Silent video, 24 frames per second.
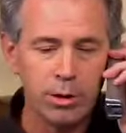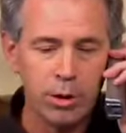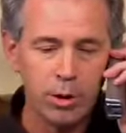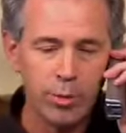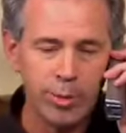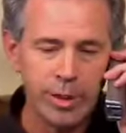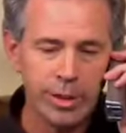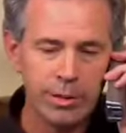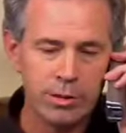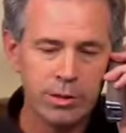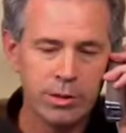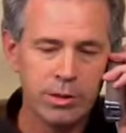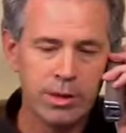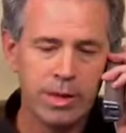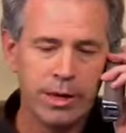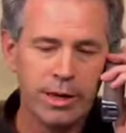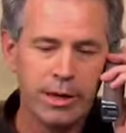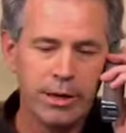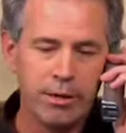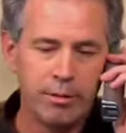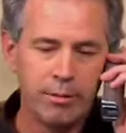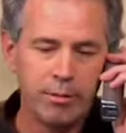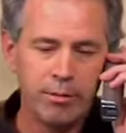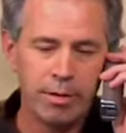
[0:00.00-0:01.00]
in touch with
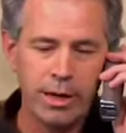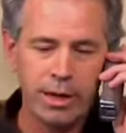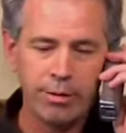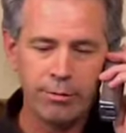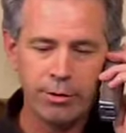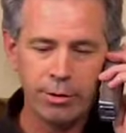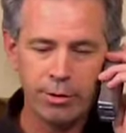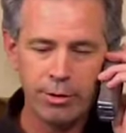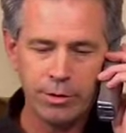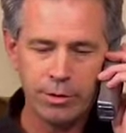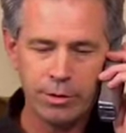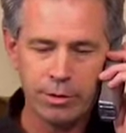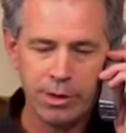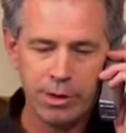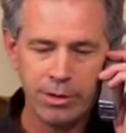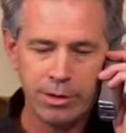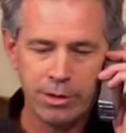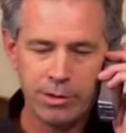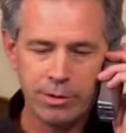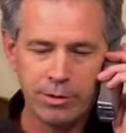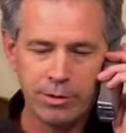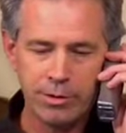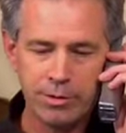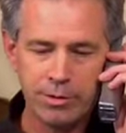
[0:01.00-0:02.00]
your friendly
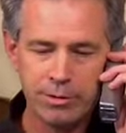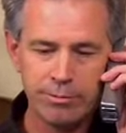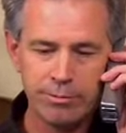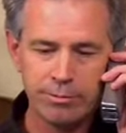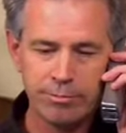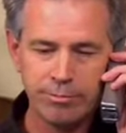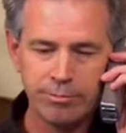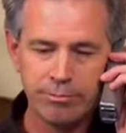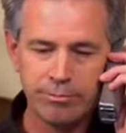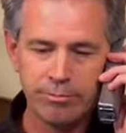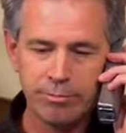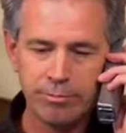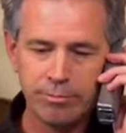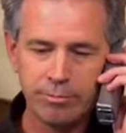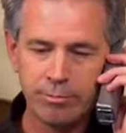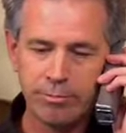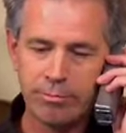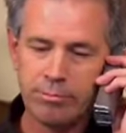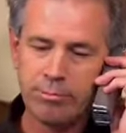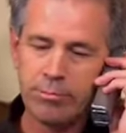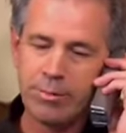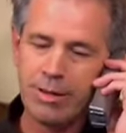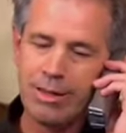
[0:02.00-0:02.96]
Isagenix associate.